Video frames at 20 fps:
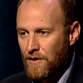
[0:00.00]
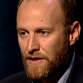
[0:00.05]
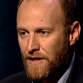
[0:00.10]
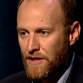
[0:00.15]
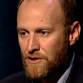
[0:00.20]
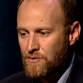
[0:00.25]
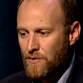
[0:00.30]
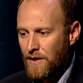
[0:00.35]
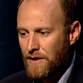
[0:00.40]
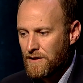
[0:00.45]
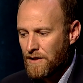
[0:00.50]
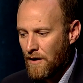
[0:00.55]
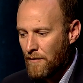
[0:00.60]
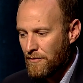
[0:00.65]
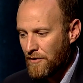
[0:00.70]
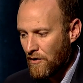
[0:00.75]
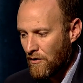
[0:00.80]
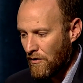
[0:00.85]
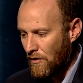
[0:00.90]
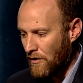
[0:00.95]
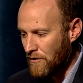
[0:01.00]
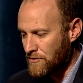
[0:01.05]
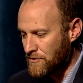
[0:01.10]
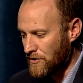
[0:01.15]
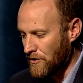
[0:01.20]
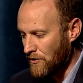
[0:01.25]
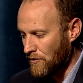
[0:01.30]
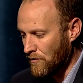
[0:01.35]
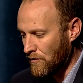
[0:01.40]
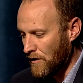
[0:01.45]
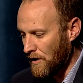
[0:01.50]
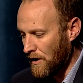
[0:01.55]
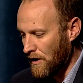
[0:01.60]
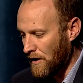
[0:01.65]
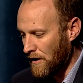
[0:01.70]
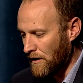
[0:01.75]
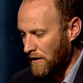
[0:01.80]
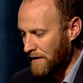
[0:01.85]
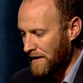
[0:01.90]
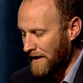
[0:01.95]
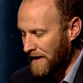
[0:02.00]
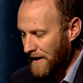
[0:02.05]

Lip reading: a district. There are also